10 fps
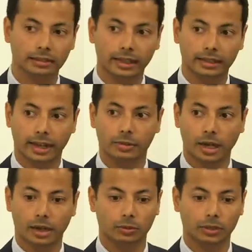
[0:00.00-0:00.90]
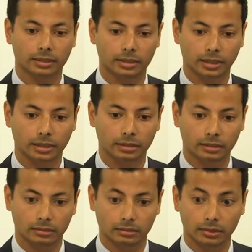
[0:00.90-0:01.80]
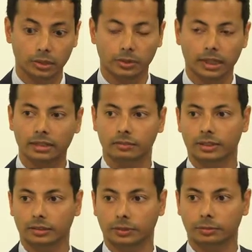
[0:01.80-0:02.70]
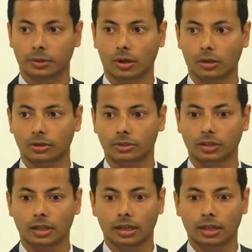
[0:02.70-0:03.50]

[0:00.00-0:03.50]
they came out with a new innovative approach